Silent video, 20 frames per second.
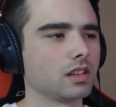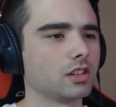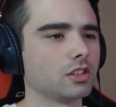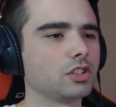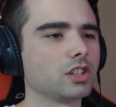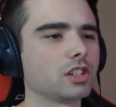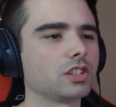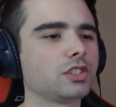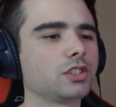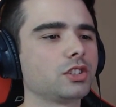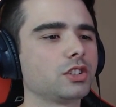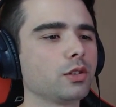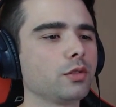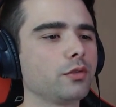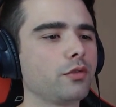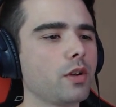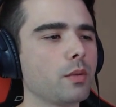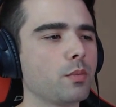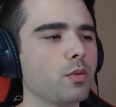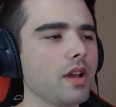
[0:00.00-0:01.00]
Just shoot
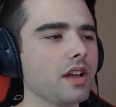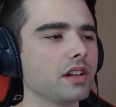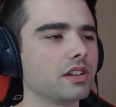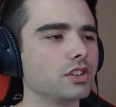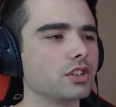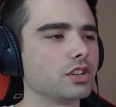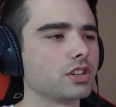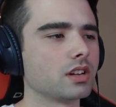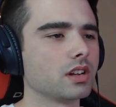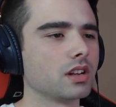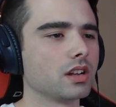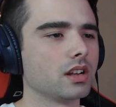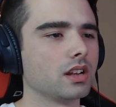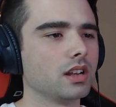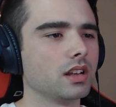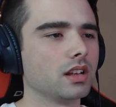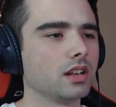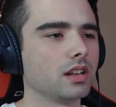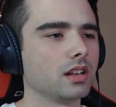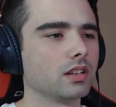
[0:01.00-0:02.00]
the bridge.
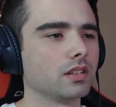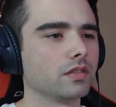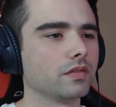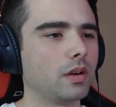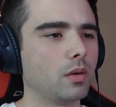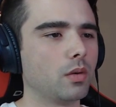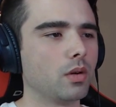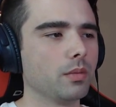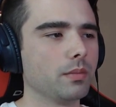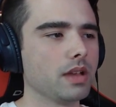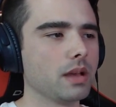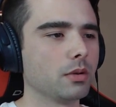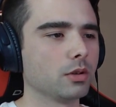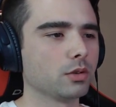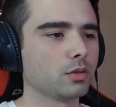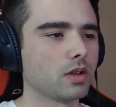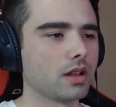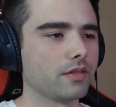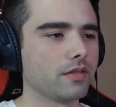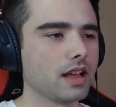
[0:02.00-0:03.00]
They won't be able
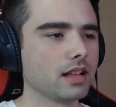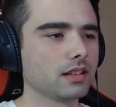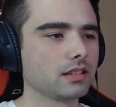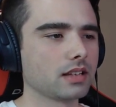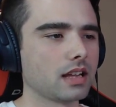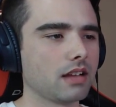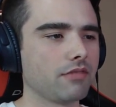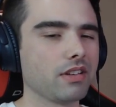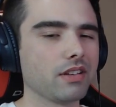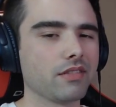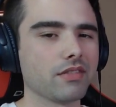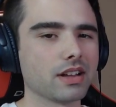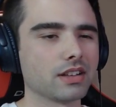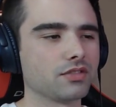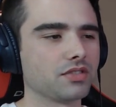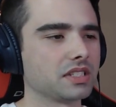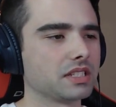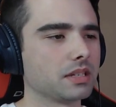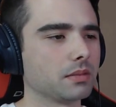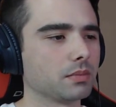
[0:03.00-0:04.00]
to advance. I think that
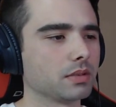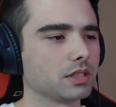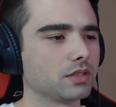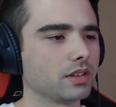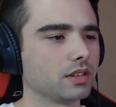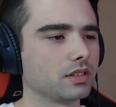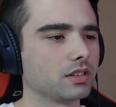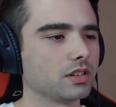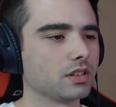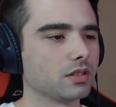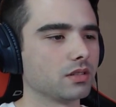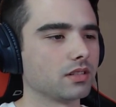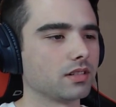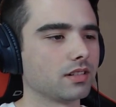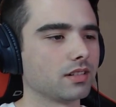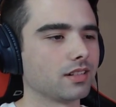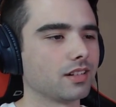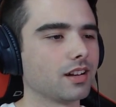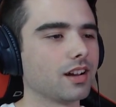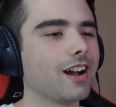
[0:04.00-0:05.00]
is the simplest thing to do.
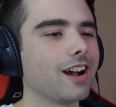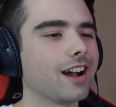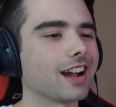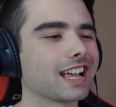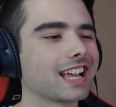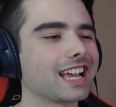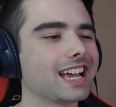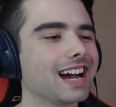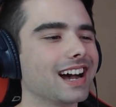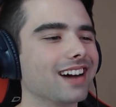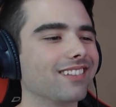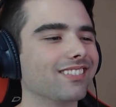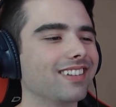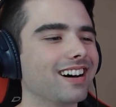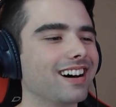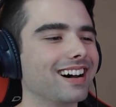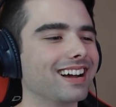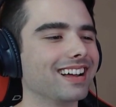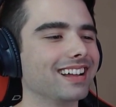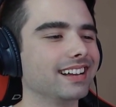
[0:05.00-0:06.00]
Ah, come
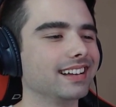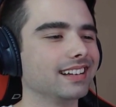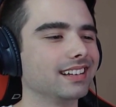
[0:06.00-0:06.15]
on.